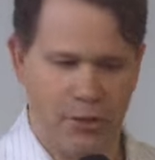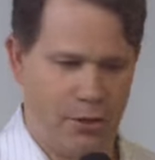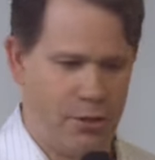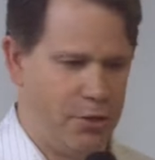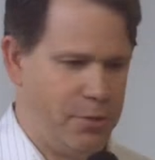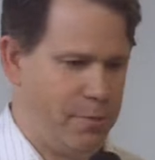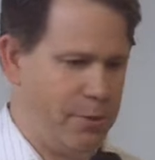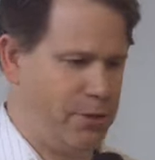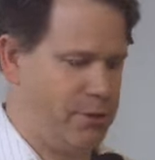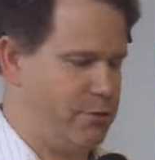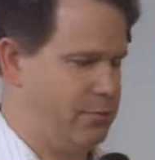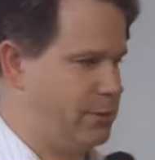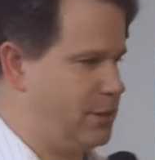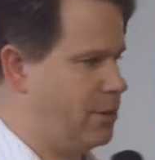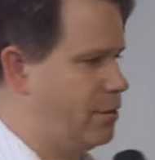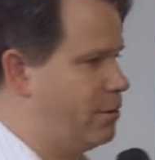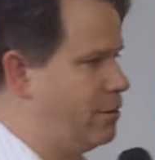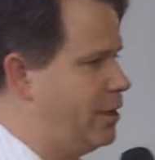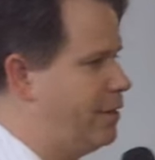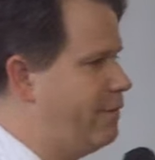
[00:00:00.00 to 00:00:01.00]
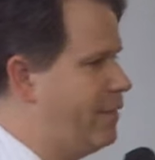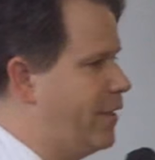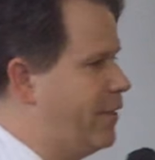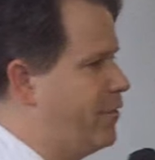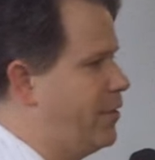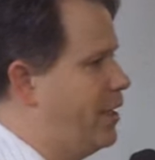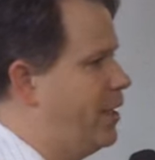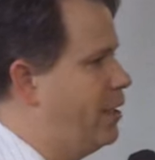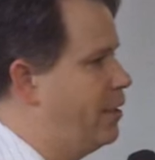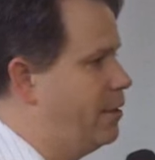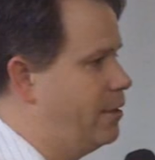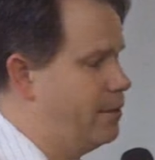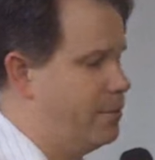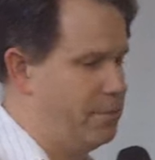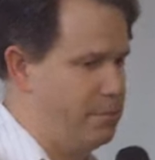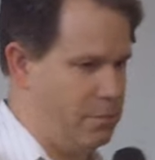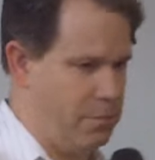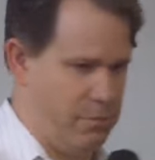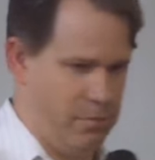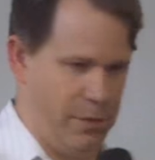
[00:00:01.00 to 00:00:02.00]
So this person would go live out there,
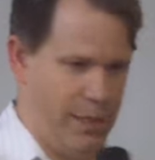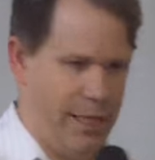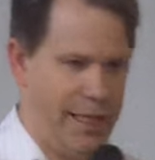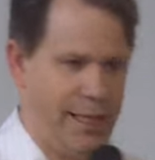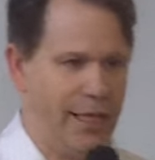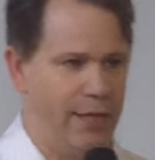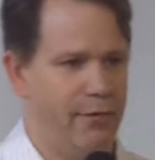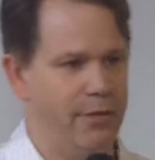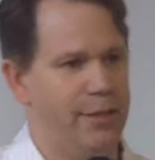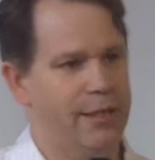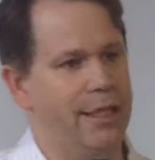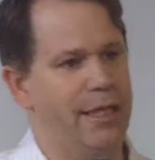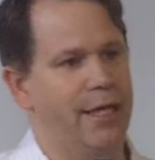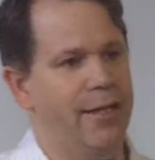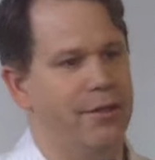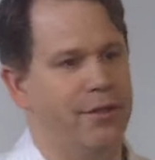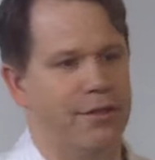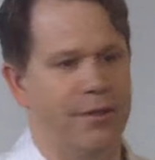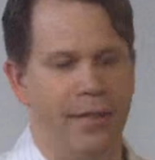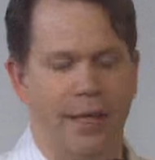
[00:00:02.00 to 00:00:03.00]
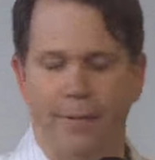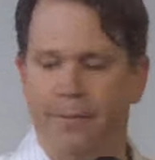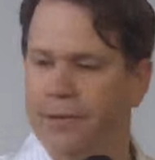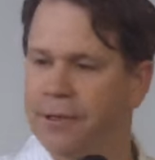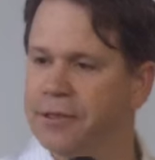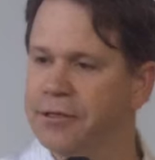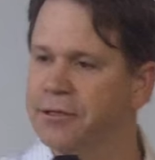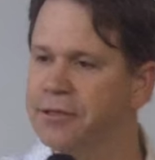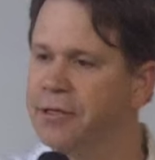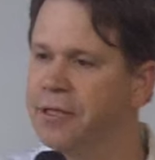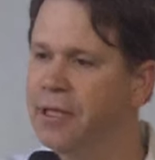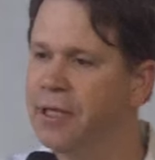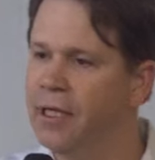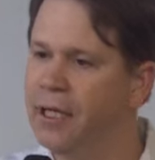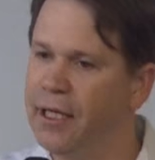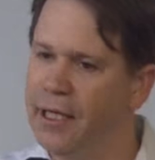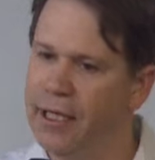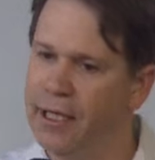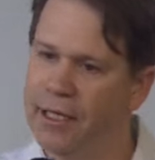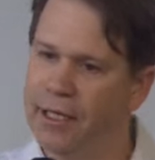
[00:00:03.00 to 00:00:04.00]
hang out with the other lepers.
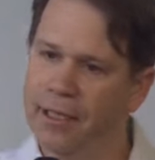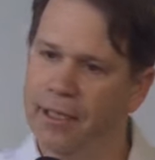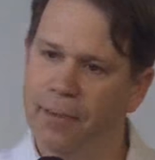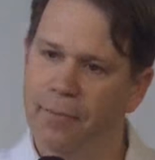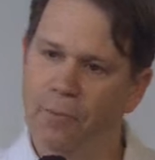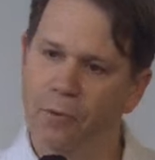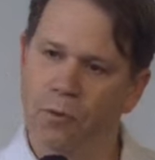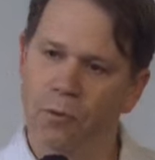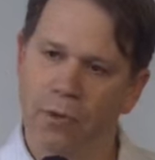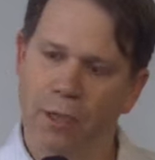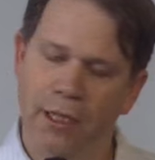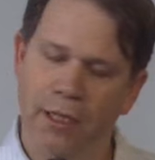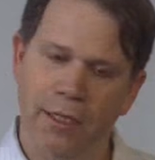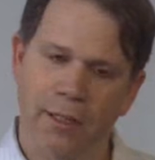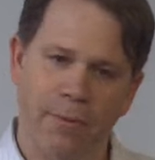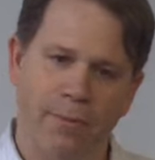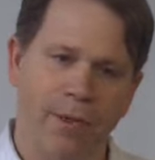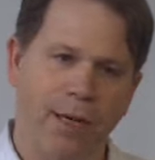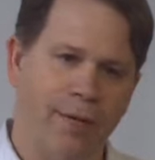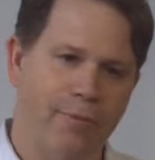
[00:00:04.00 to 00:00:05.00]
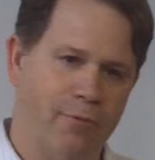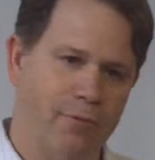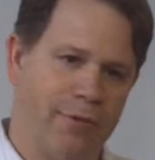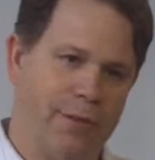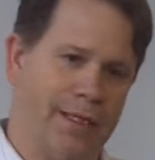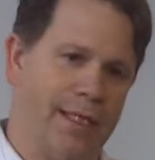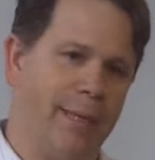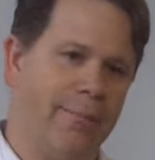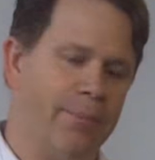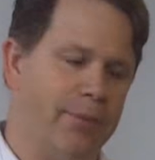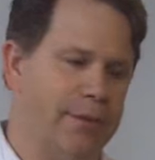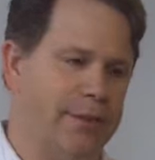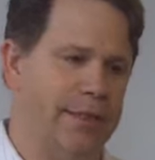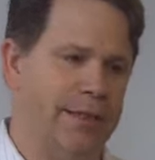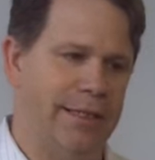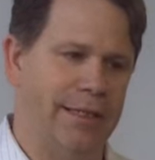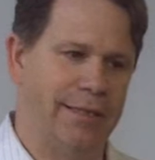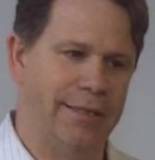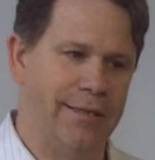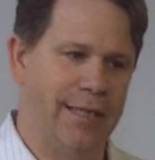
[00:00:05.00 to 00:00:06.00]
And one of the problems with
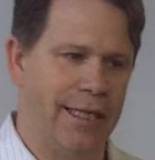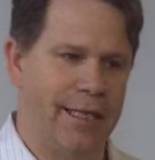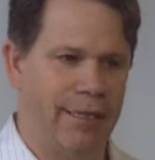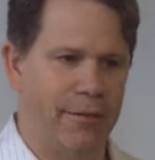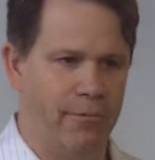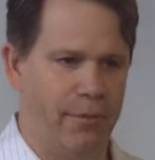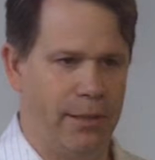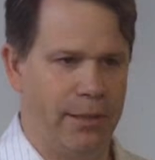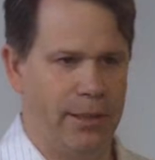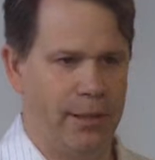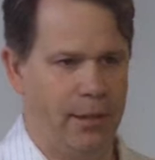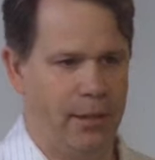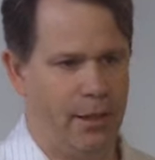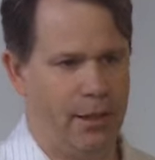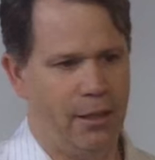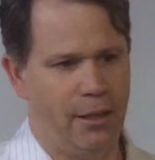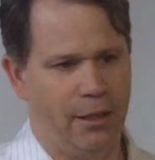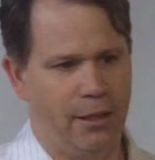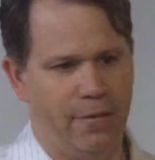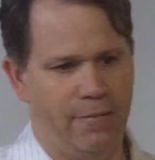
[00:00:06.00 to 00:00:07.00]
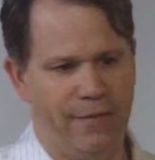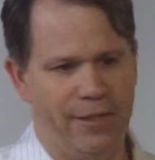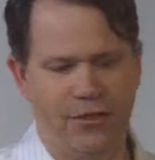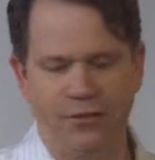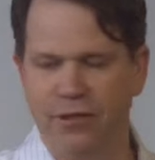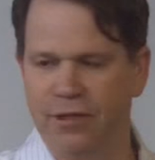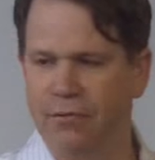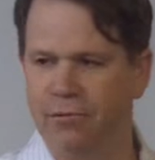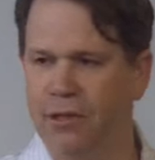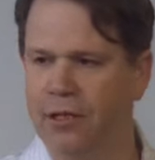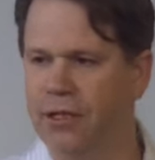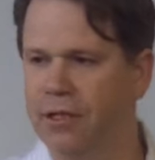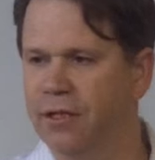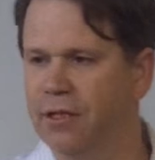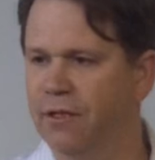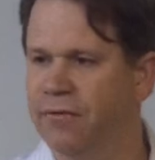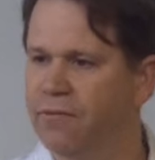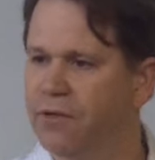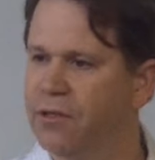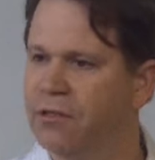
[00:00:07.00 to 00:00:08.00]
leprosy is that it would eventually work
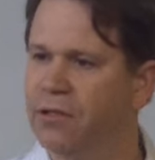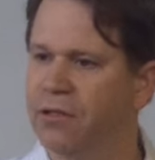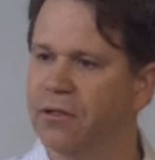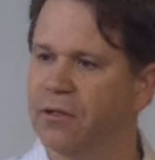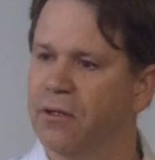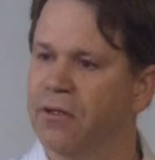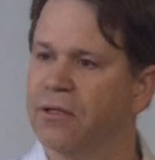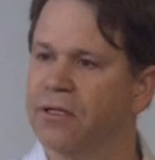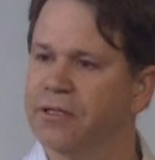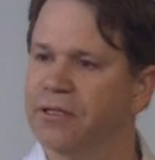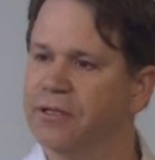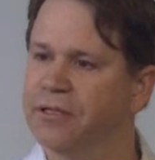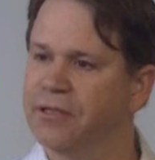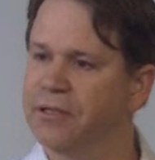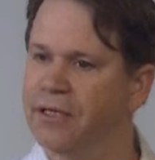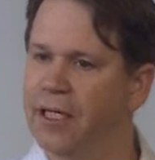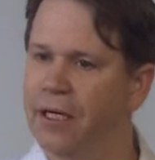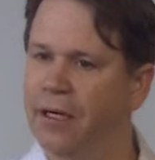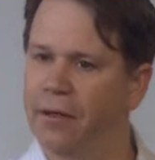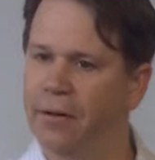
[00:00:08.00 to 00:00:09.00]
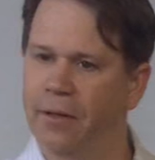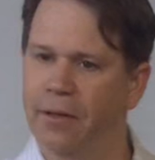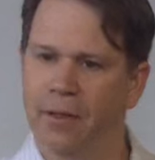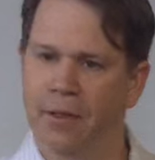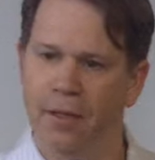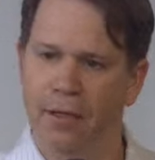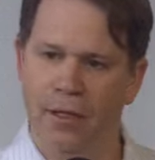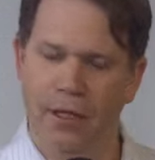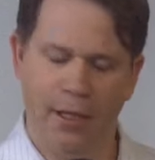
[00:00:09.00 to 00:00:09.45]
on your vocal cords. And so